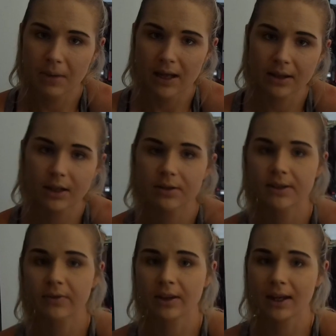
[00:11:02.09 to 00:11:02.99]
mainly
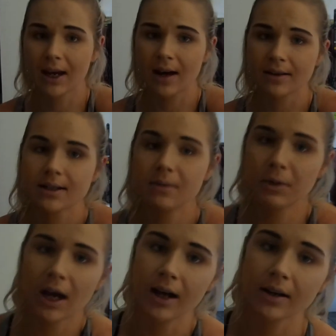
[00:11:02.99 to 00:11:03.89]
use it for the calcium
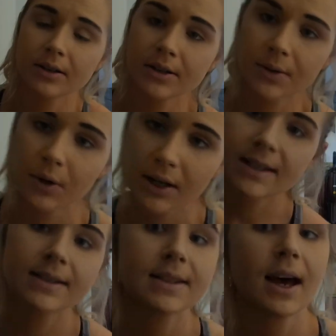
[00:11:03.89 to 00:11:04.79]
and iron source
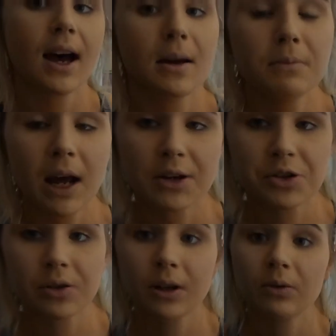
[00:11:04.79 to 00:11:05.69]
since I am
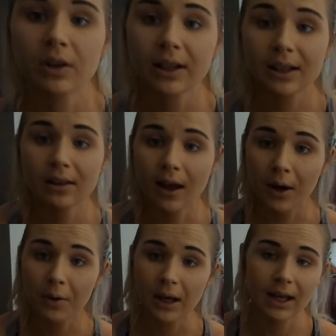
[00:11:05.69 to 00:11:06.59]
naturally really
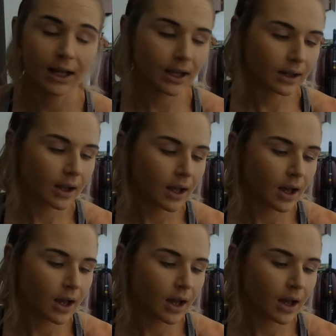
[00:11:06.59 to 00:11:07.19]
low in it.